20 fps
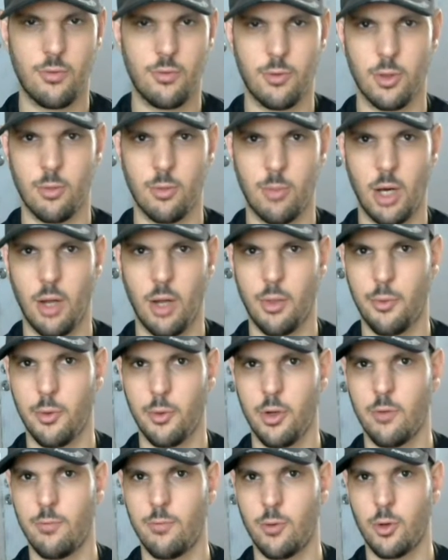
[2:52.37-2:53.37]
about 3 or
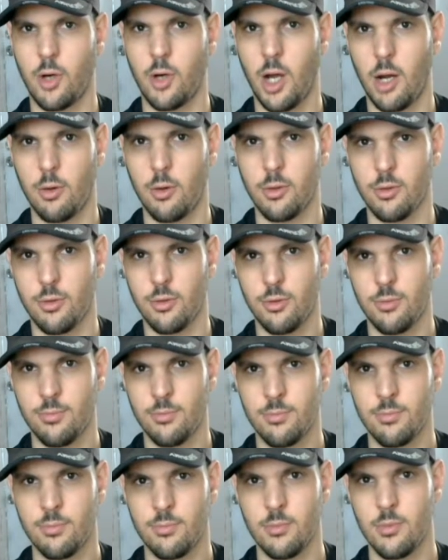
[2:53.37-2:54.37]
4 hours.
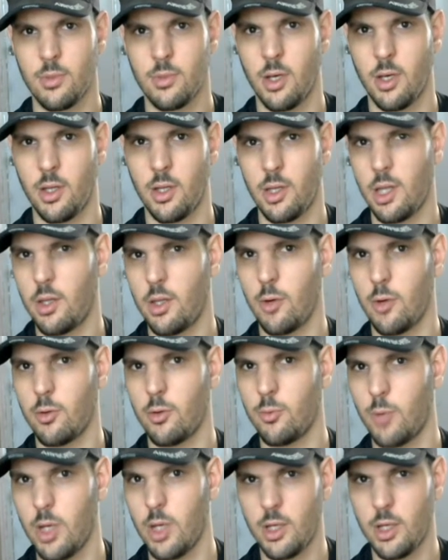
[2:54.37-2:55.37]
And then they would
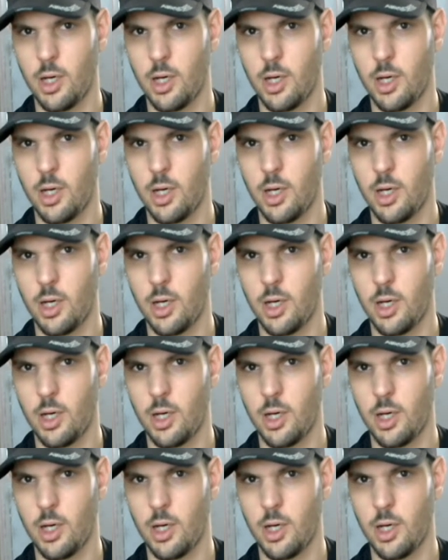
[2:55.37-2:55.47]
wake up.